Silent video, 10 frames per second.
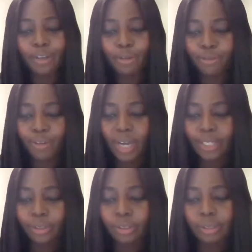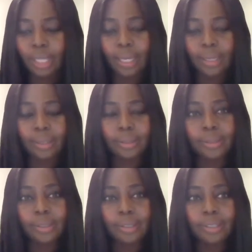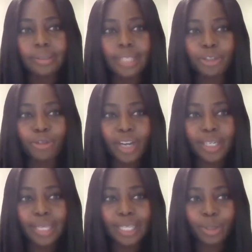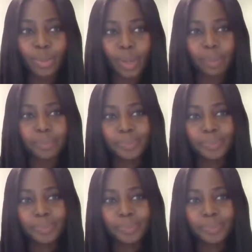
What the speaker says: is that your final answer, Bob?